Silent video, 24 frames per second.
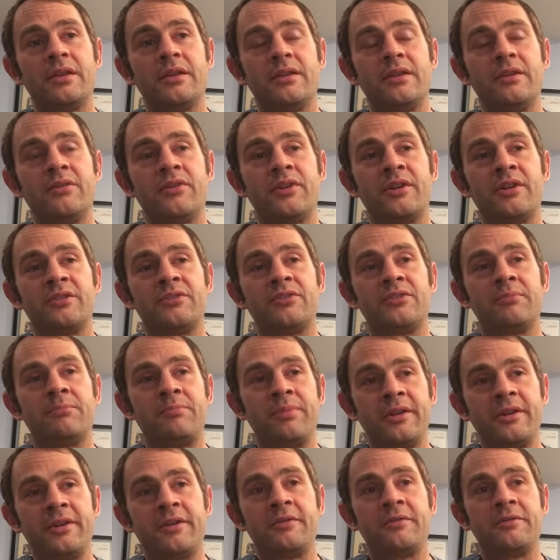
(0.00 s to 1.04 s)
There's a
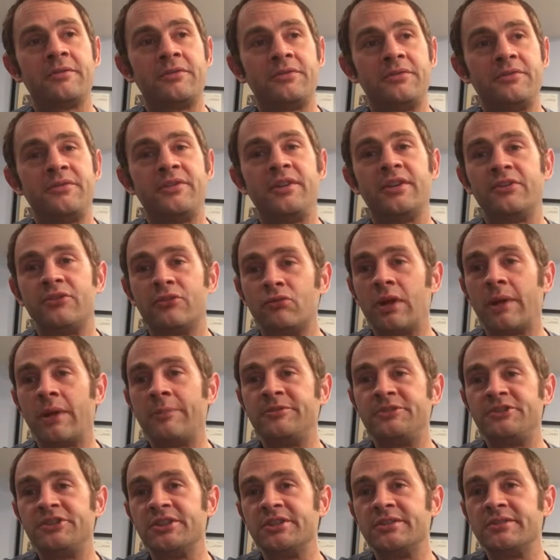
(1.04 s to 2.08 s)
bit of
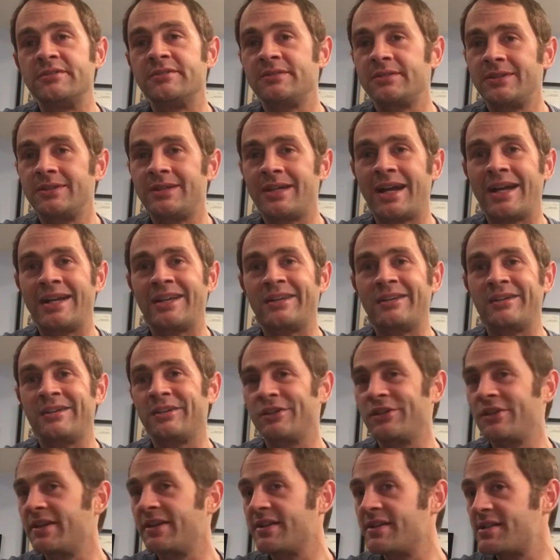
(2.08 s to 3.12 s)
disruption kind of
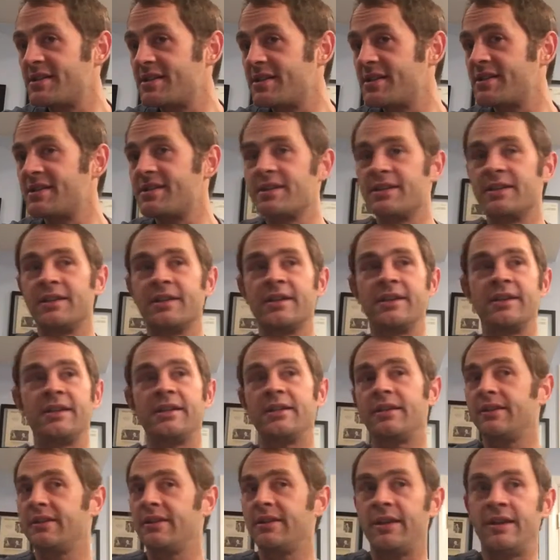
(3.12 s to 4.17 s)

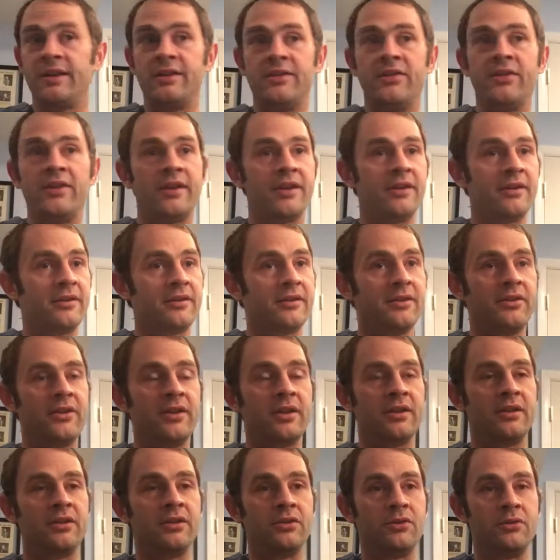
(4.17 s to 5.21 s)
consistently in there
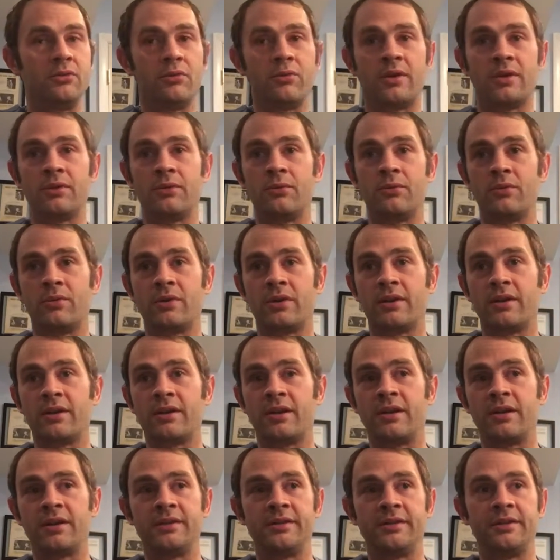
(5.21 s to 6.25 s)
that you want to work
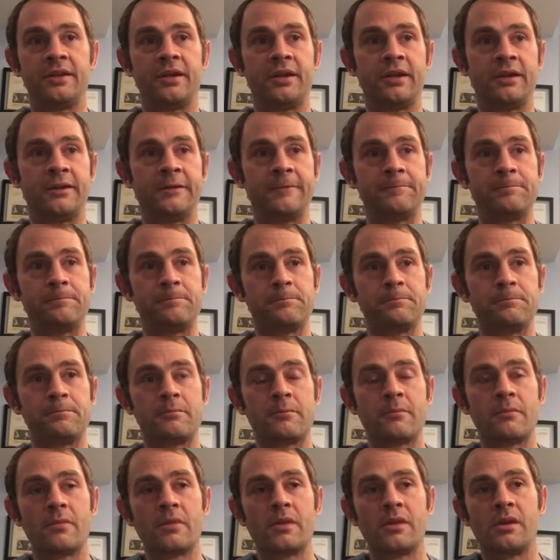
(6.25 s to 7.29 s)
on
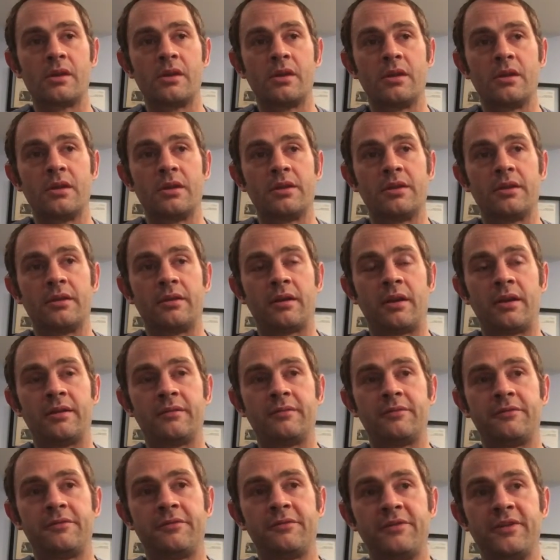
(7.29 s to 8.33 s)

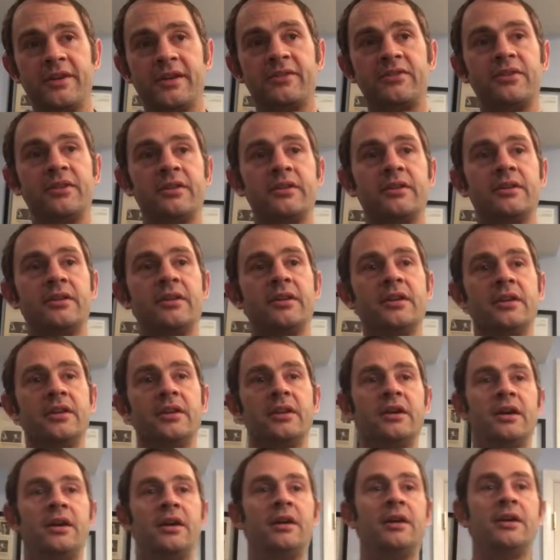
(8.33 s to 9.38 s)
fixing.
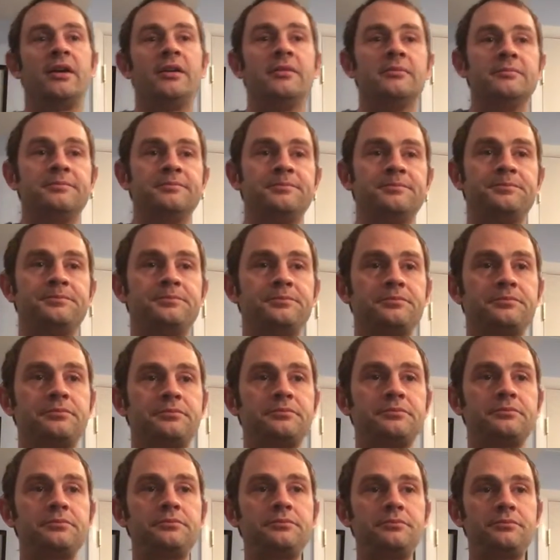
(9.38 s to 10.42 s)

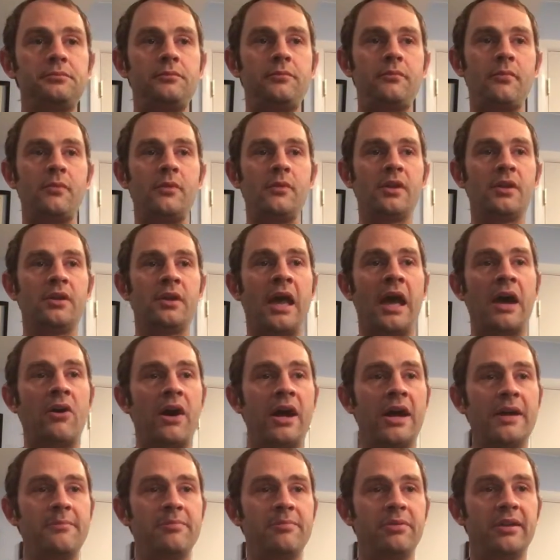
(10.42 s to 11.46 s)
How
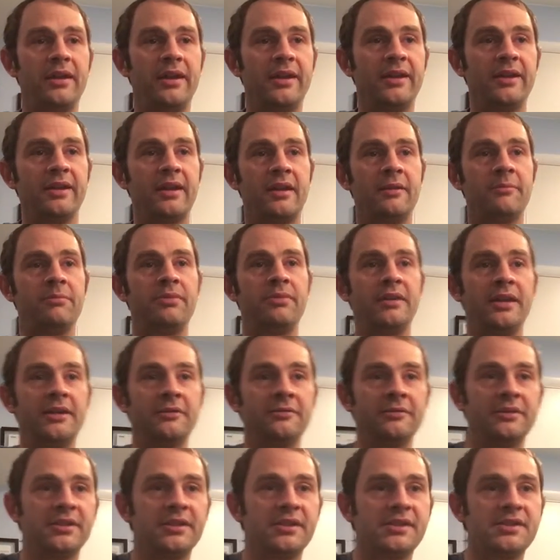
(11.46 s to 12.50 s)
I play it, I'll play it
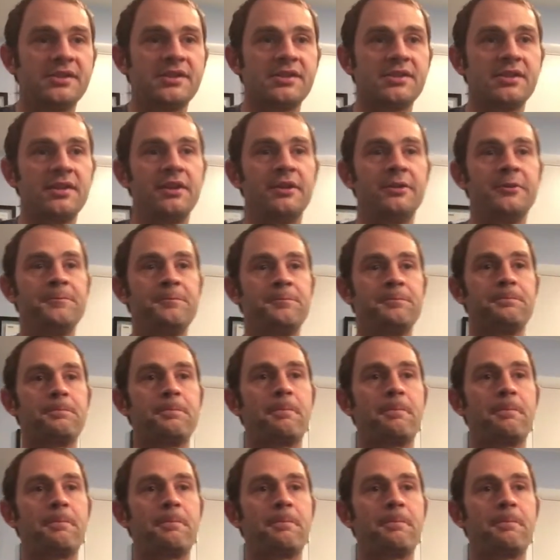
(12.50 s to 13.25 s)
really slow.